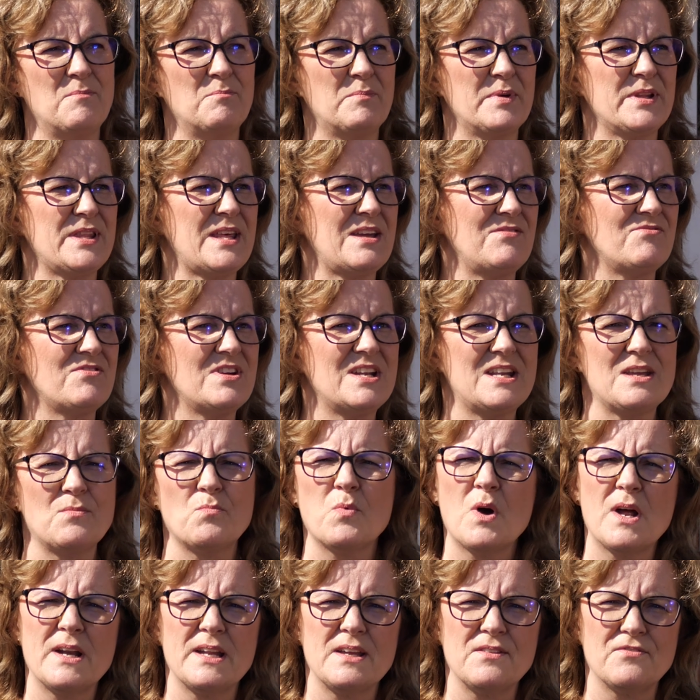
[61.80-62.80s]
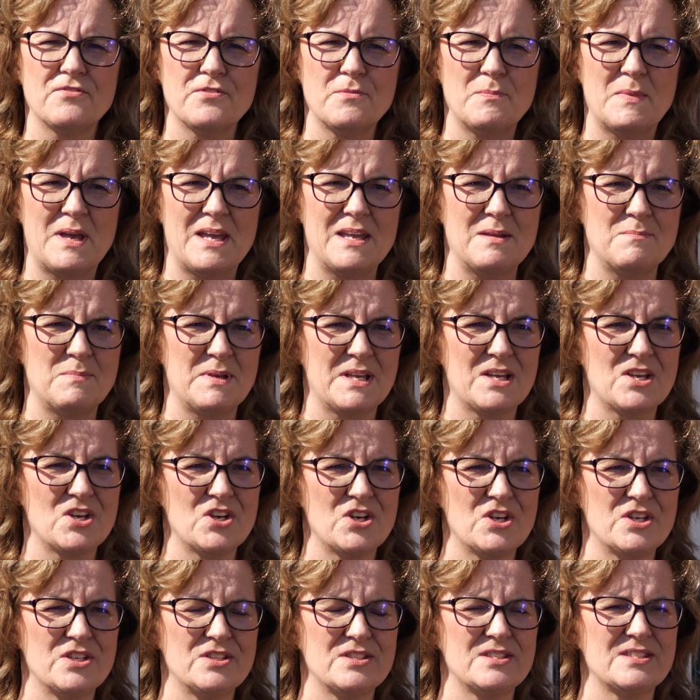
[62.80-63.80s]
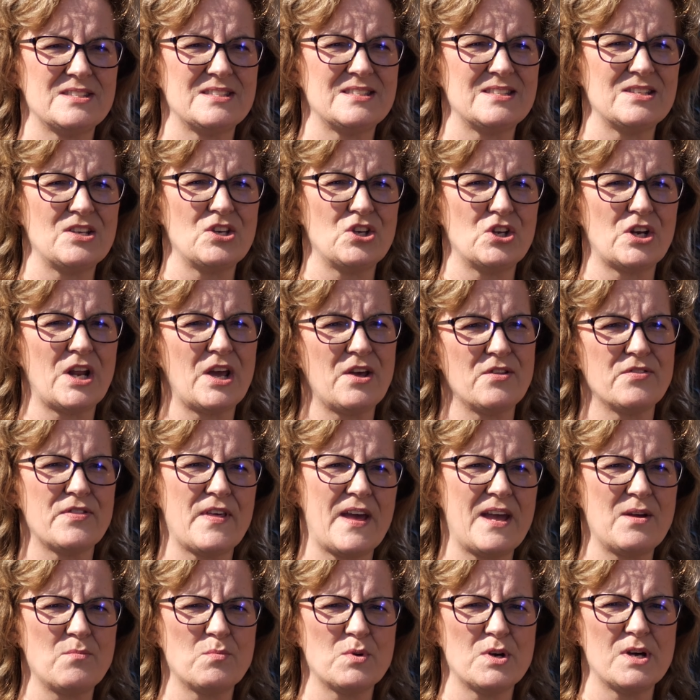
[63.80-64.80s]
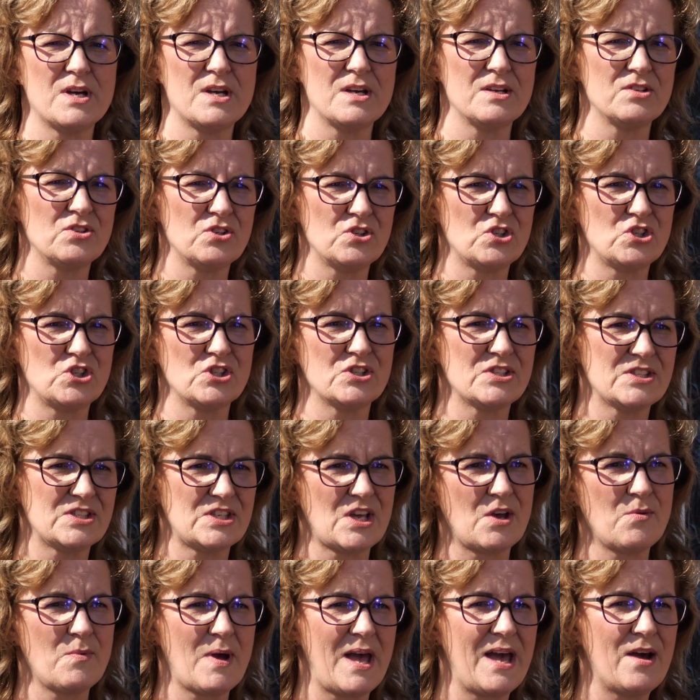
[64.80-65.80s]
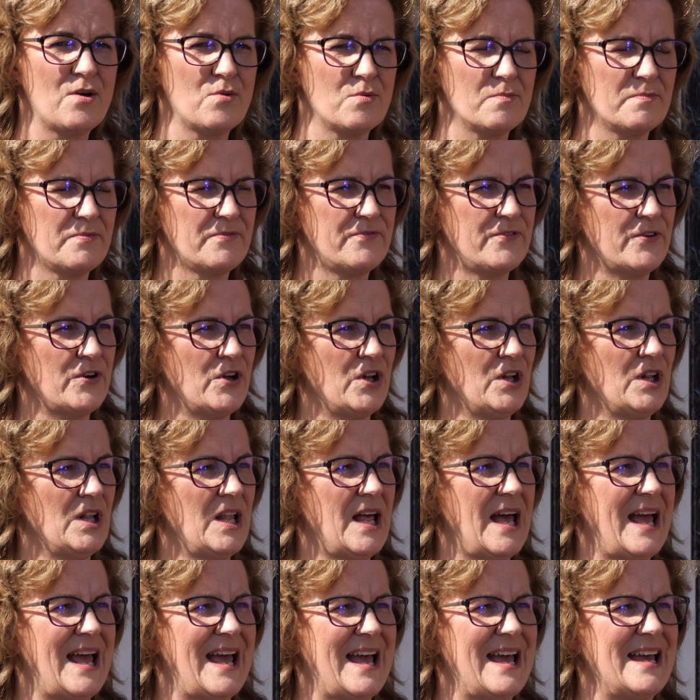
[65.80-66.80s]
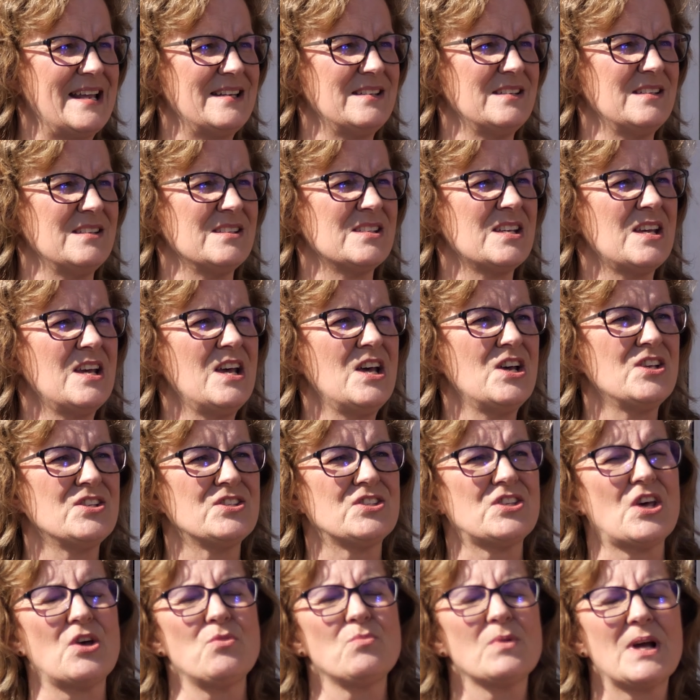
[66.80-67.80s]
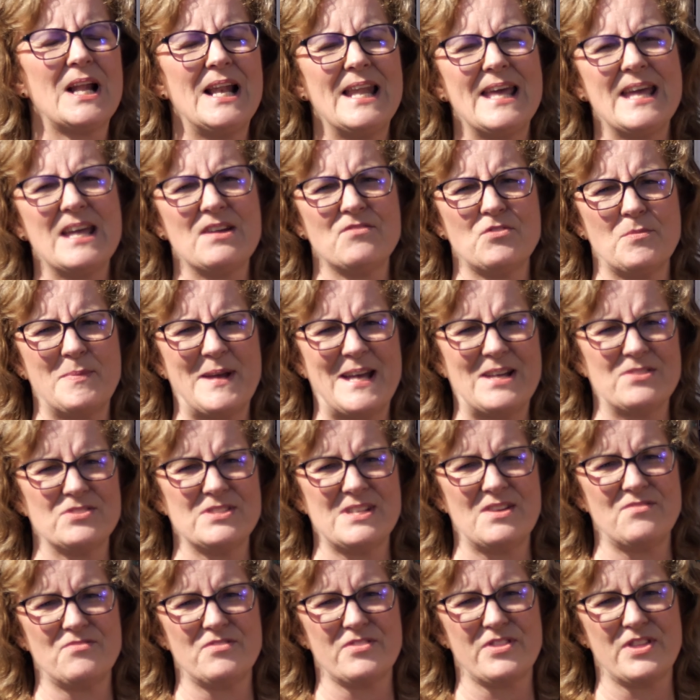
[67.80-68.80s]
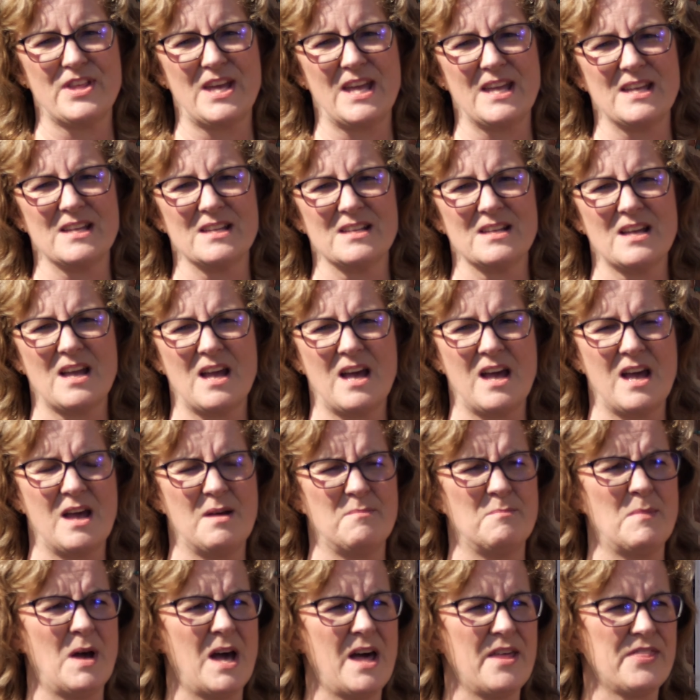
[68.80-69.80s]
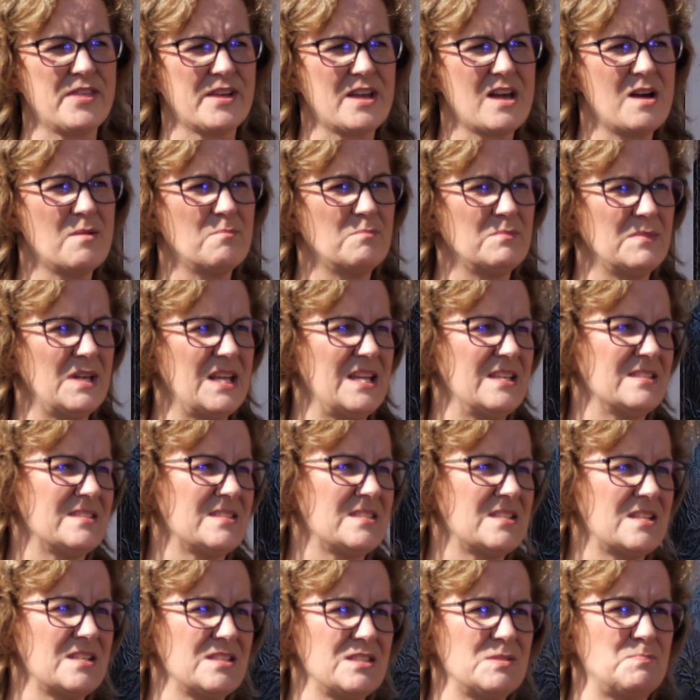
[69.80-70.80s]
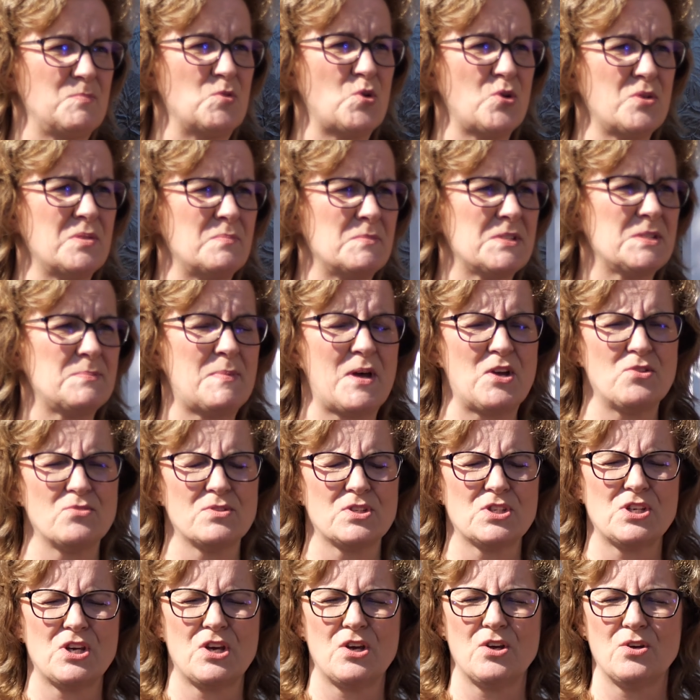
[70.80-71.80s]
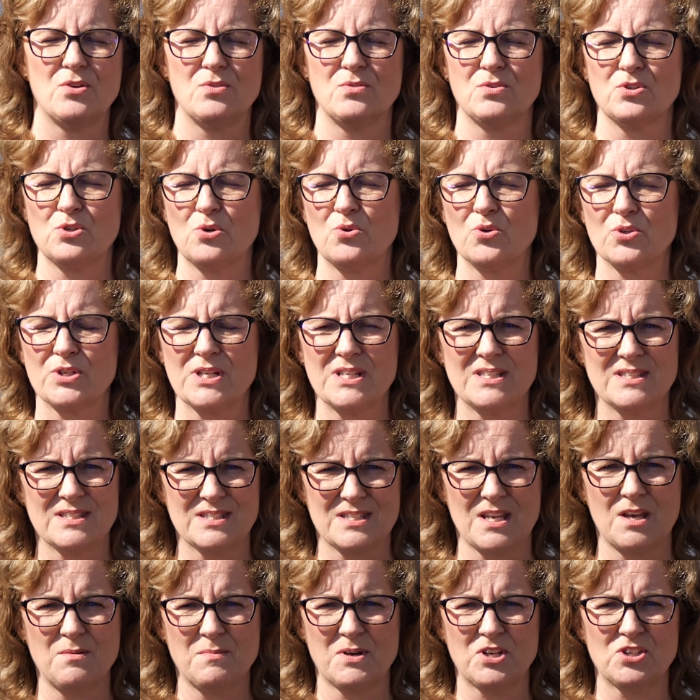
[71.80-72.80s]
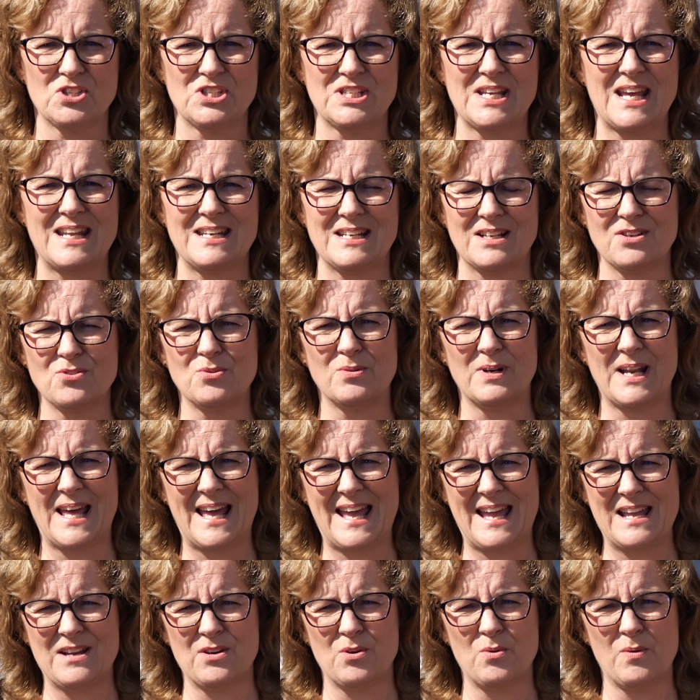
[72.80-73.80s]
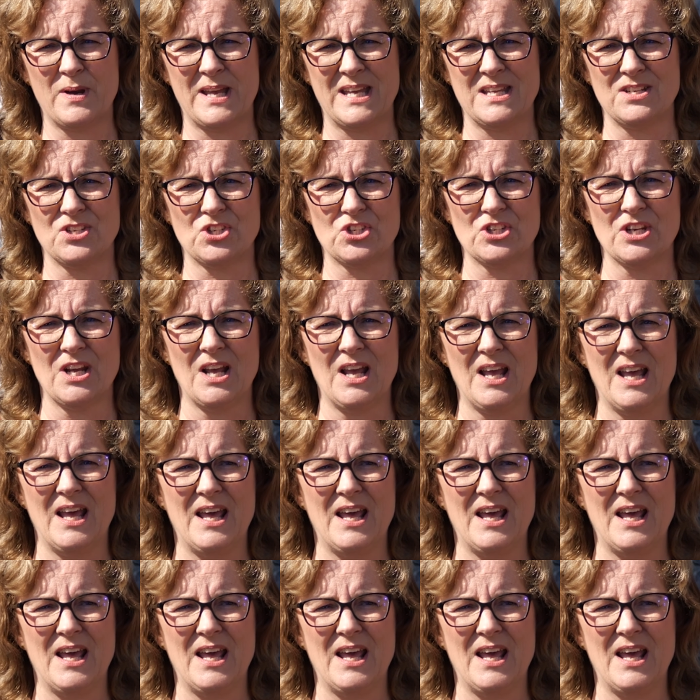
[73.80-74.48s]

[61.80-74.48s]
but they really won it for me because, you know, they were just so helpful and so clear about everything. Other companies that I spoke to talked in so much technical language